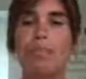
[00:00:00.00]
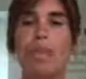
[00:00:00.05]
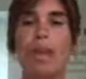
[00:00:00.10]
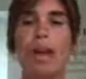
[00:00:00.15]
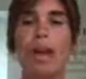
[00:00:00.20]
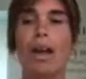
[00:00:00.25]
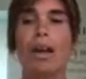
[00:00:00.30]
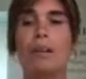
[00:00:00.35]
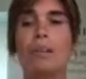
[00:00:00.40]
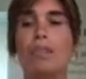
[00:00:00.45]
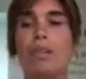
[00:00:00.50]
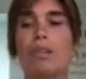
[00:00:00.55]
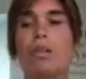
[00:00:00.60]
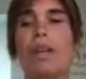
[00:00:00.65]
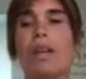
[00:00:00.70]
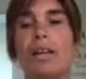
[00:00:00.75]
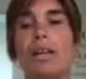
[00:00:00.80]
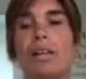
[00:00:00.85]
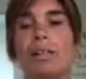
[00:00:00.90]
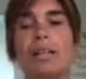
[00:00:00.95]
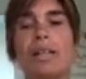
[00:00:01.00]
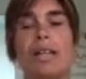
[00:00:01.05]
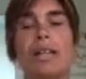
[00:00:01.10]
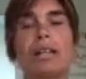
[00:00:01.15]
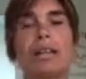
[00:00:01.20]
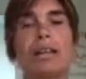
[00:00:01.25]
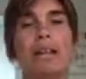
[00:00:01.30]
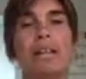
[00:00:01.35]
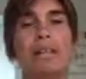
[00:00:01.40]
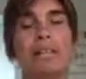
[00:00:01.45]
And so, like I
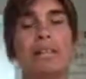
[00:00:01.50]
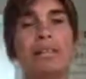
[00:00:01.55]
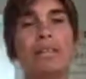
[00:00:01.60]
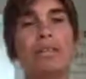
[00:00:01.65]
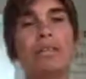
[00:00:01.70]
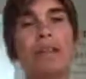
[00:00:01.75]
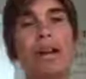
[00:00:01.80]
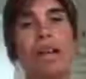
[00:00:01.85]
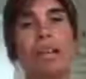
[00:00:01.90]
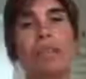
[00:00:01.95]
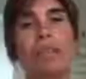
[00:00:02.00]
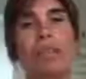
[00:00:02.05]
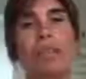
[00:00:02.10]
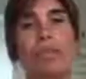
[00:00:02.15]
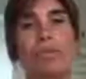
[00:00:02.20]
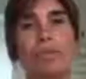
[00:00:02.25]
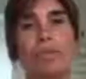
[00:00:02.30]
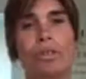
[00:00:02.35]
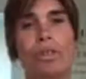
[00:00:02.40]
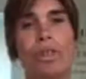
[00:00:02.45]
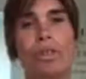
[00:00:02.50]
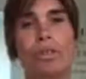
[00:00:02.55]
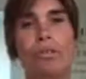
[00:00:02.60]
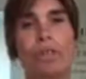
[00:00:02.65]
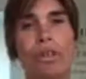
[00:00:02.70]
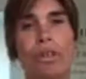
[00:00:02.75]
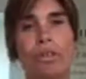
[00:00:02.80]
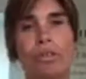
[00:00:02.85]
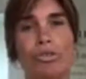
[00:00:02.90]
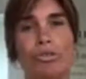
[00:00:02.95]
said, I still had those kind of
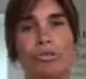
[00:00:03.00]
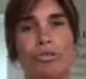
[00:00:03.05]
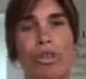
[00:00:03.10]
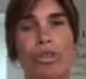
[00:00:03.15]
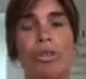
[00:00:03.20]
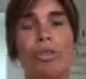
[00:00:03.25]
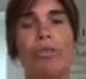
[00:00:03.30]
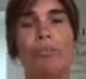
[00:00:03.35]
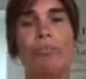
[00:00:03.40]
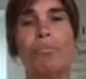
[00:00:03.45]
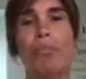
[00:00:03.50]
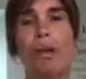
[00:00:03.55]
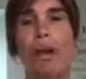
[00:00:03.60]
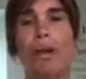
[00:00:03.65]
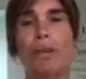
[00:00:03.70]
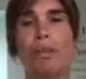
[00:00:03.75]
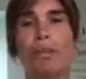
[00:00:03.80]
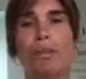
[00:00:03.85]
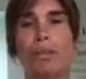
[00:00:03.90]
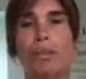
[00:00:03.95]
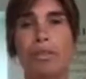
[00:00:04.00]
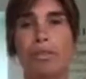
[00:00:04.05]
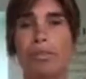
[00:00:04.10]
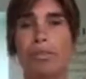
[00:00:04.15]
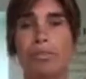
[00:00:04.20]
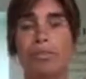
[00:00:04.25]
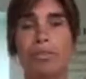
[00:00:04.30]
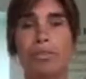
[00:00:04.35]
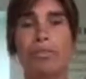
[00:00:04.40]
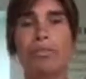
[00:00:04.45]
like strong mind
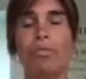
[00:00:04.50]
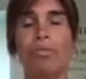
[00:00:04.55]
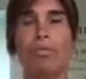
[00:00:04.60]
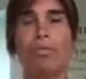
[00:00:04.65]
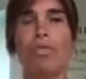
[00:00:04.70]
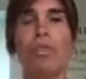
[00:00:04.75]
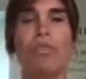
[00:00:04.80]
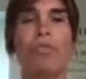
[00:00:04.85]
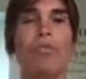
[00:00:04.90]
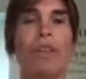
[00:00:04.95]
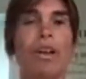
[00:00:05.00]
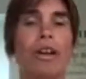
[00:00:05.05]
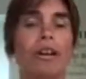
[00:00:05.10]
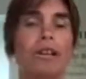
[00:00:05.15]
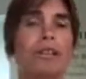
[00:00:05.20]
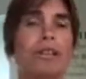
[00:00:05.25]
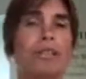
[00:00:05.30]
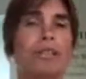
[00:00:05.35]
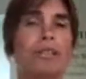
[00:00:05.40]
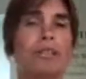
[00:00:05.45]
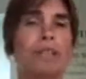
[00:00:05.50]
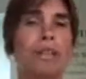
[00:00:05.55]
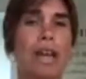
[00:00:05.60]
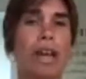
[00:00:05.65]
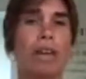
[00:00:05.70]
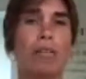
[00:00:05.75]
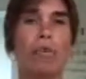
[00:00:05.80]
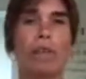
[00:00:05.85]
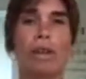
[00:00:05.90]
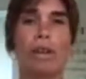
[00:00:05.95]
sort of like
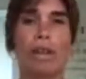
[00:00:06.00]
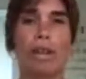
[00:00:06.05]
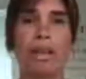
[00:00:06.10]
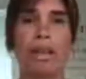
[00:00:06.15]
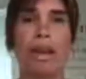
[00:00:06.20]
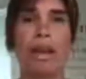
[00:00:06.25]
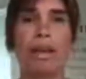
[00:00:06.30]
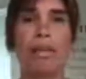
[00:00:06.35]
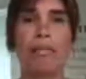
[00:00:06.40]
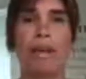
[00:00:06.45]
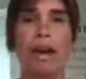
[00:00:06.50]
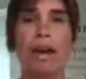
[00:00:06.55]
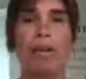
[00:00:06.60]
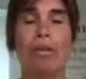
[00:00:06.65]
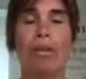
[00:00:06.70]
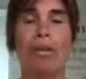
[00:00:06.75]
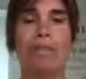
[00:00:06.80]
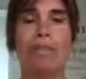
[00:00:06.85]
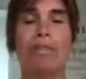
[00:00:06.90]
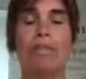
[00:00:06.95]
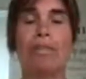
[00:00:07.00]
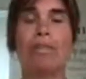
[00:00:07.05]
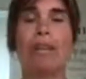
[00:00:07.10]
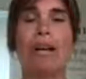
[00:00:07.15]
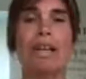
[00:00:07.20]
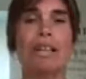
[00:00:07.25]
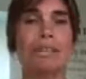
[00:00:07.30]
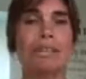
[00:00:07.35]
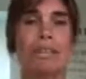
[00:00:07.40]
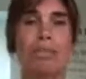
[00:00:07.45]
set when I came out. I still
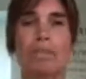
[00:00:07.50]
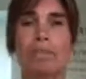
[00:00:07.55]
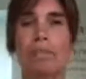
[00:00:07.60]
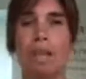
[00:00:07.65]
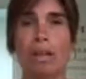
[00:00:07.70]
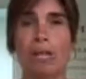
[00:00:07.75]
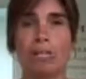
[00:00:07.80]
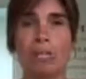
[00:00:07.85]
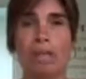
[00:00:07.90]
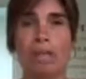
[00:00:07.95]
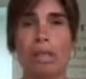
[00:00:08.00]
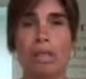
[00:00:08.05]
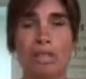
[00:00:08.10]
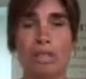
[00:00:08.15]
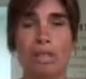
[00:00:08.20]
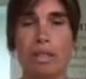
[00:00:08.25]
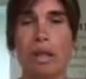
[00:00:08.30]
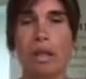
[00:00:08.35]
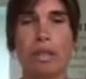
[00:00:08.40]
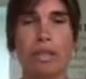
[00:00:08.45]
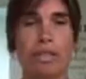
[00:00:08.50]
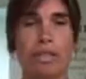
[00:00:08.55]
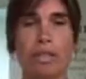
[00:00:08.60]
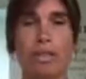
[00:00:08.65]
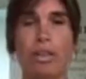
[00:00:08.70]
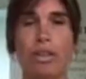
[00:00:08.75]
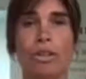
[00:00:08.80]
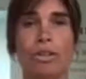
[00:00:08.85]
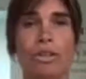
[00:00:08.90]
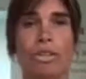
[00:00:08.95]
had those same desires and
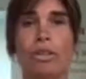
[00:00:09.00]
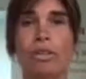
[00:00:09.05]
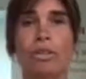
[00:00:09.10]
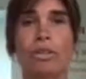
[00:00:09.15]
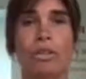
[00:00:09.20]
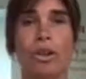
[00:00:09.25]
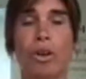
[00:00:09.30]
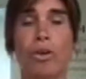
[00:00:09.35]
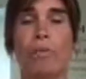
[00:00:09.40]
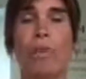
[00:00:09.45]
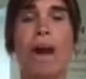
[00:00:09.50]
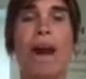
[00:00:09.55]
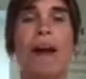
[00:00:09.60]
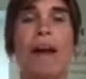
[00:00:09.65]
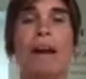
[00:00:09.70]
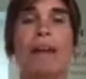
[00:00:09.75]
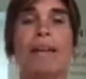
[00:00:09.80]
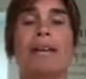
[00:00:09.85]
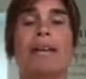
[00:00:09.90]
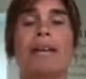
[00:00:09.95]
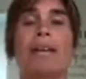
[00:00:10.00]
urges to go back.